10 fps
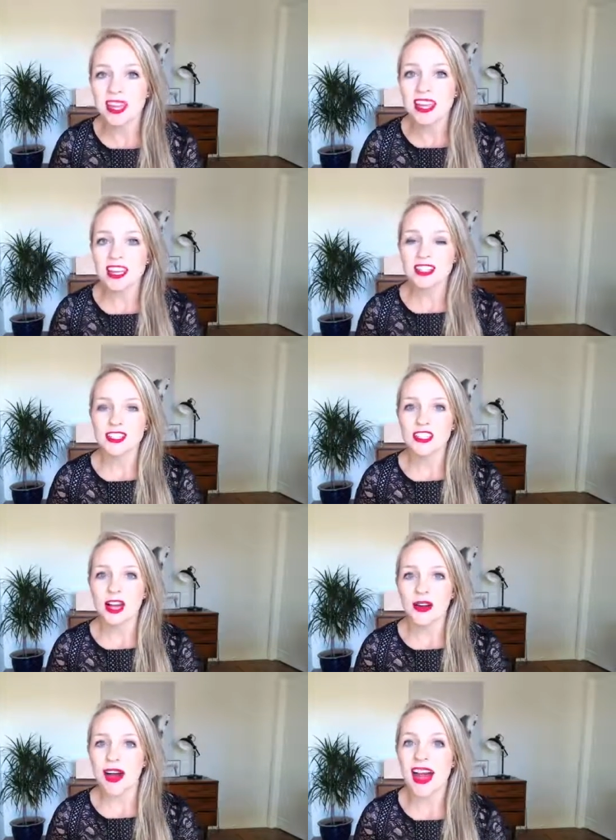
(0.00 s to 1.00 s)
So
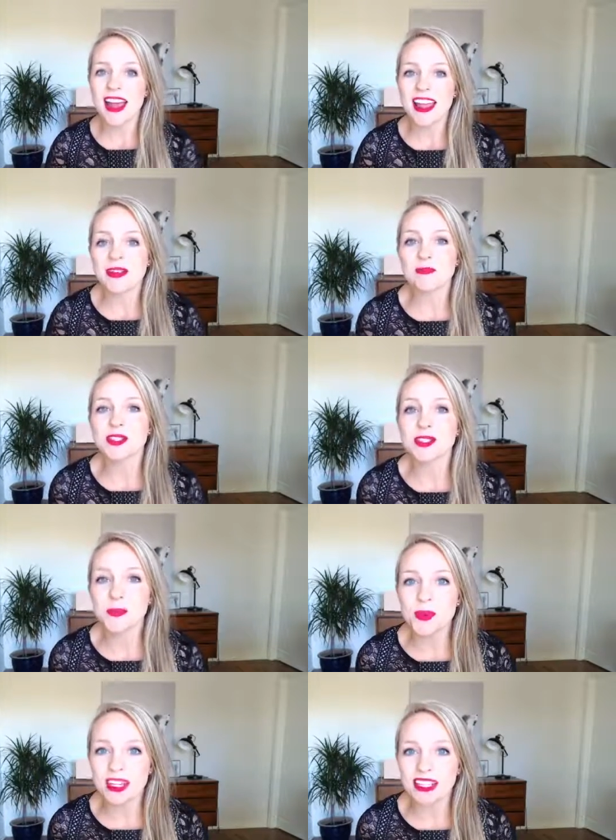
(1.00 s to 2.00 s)
I am super
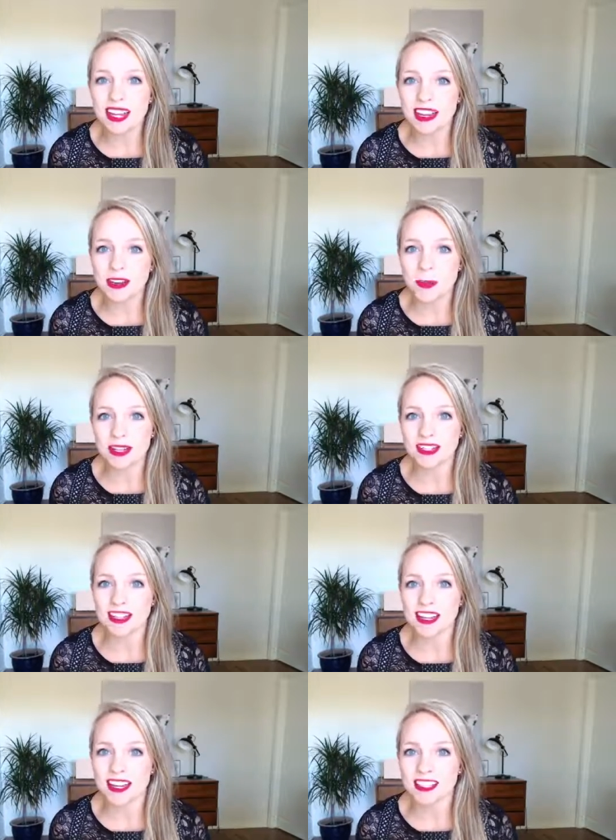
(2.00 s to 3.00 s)
excited about
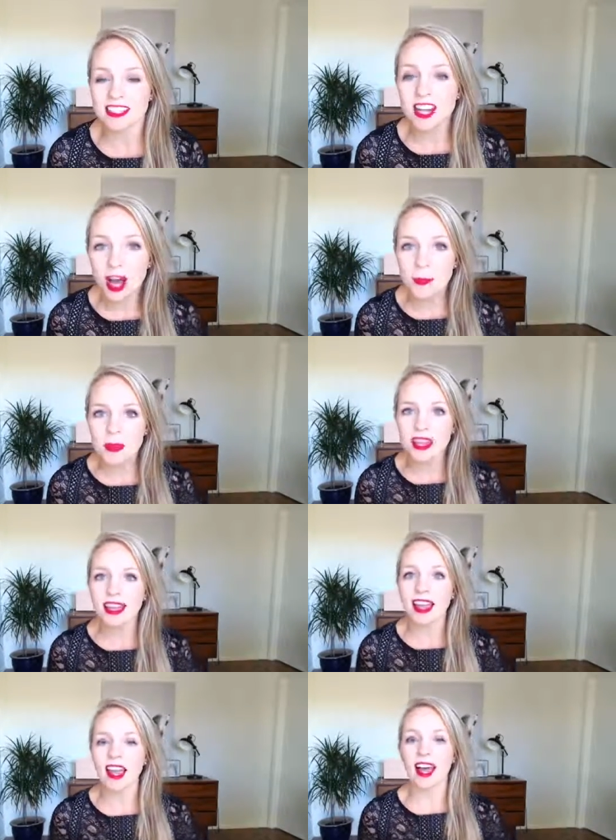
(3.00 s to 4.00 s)
today's topic.
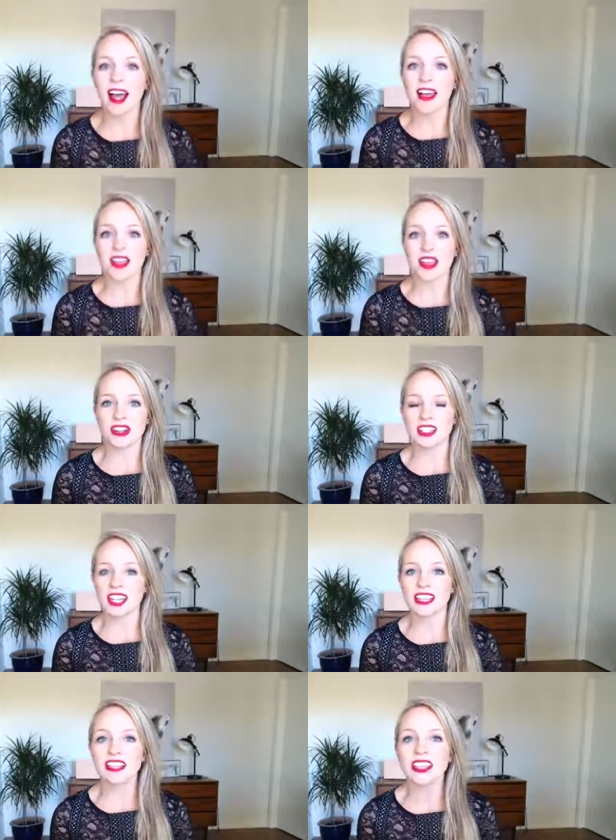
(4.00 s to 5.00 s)
There's
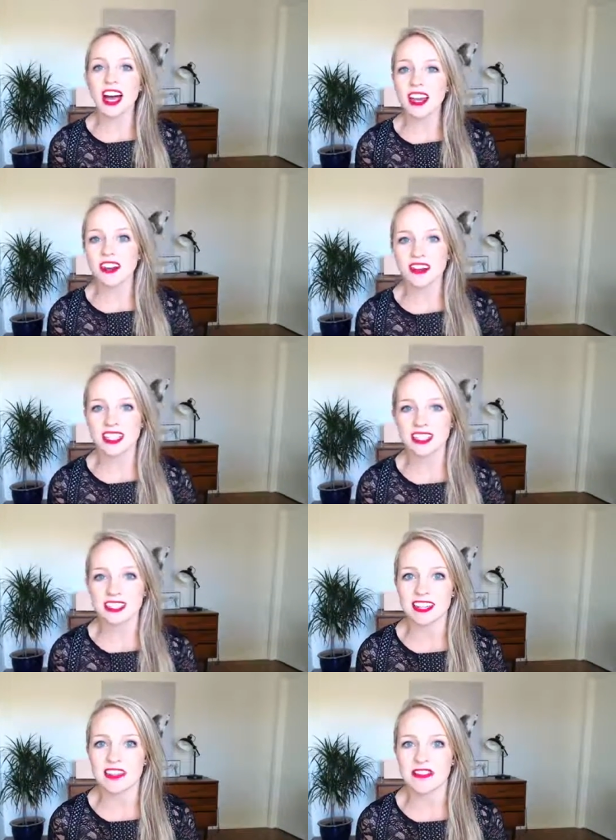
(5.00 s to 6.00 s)
a lot of great
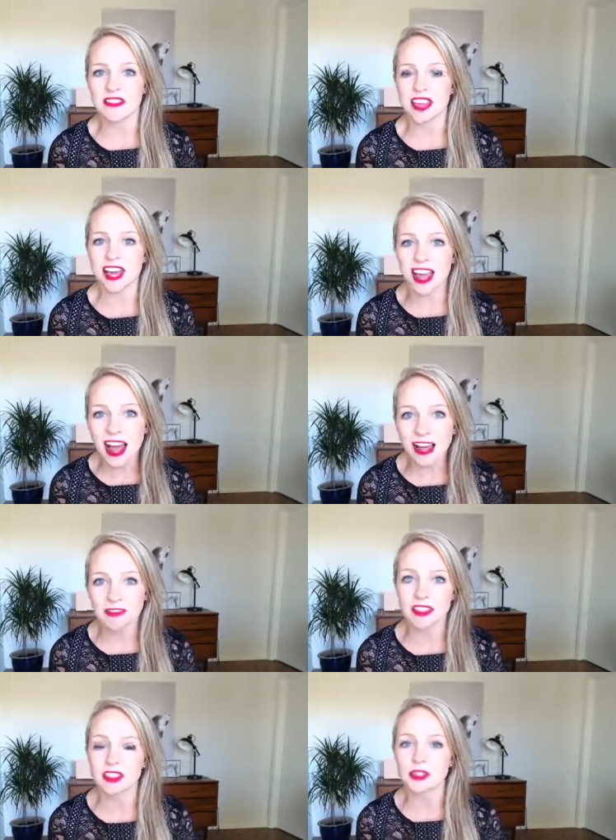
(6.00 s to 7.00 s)
stuff that I have in
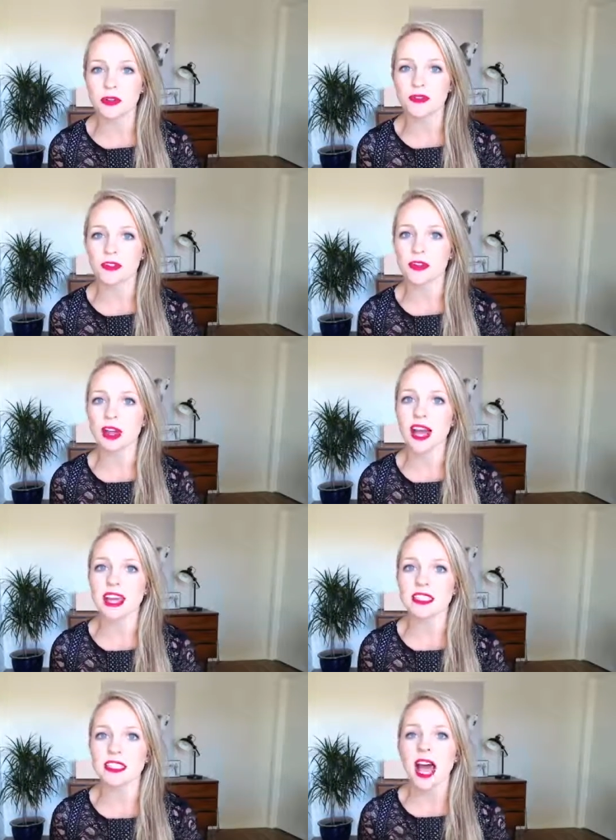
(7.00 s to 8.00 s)
store for you guys.
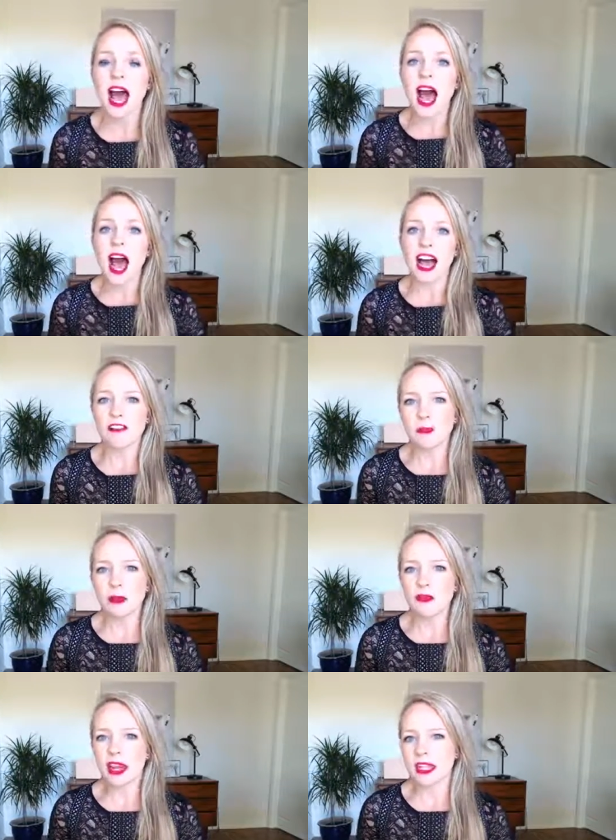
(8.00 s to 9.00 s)
I've been
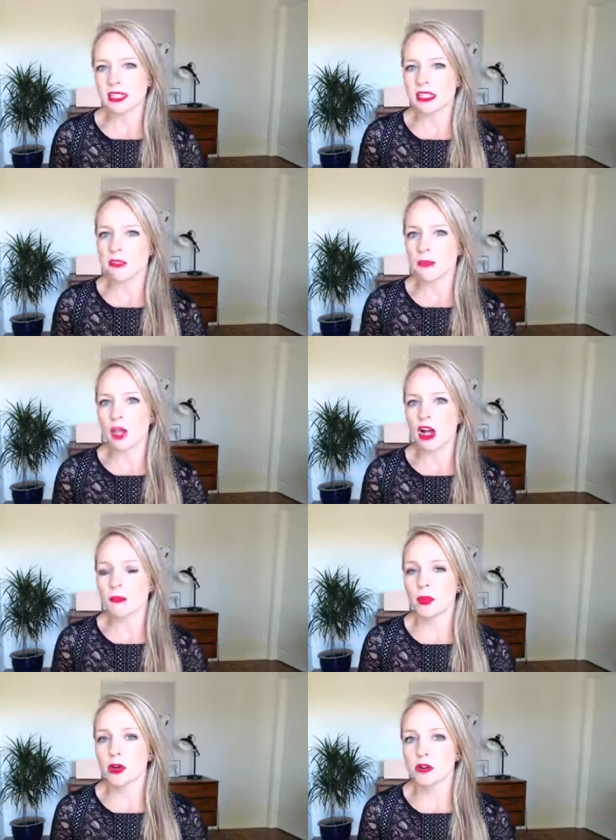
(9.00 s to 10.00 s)
writing this blog
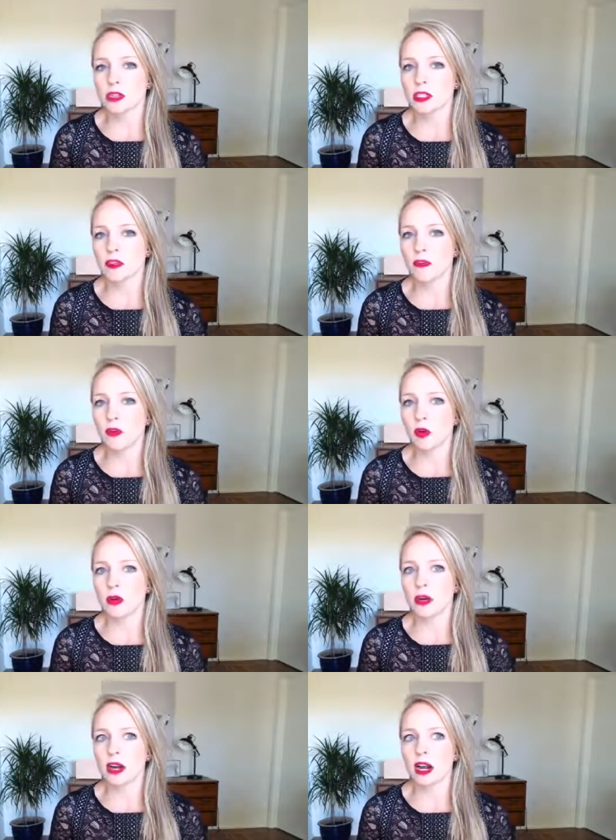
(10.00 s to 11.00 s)
post
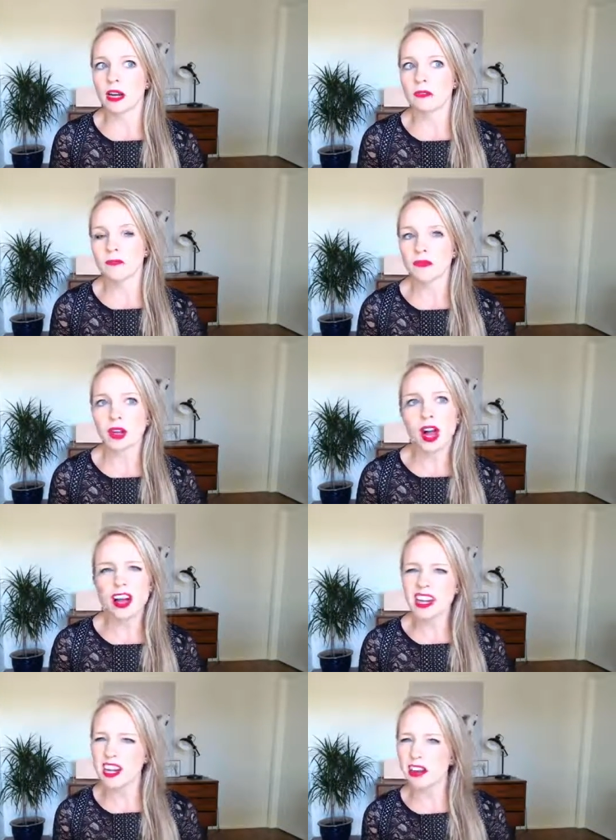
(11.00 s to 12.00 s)
for on and
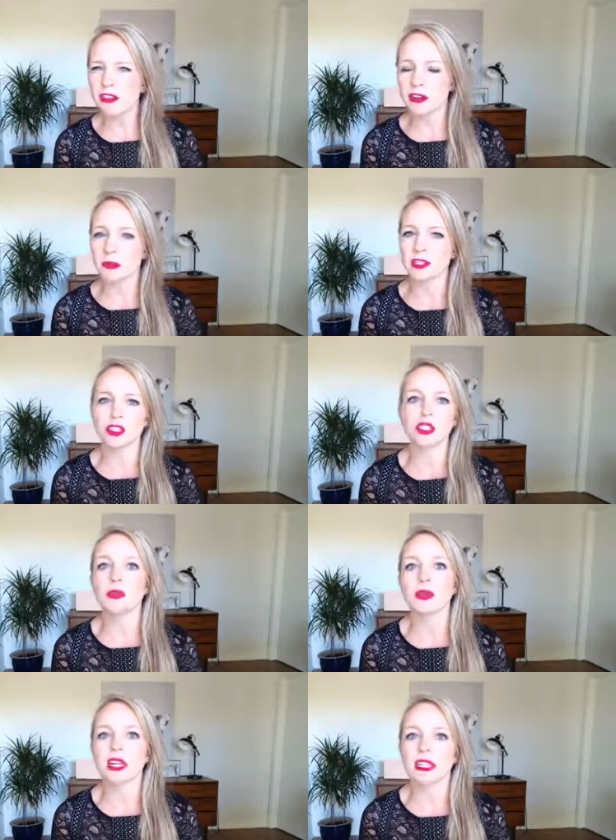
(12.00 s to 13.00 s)
off for about 2
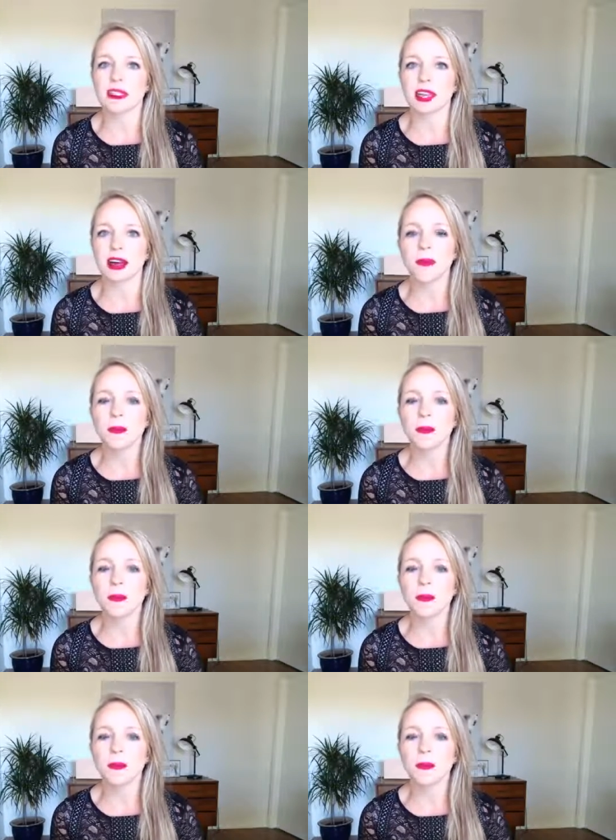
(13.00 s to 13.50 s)
weeks now.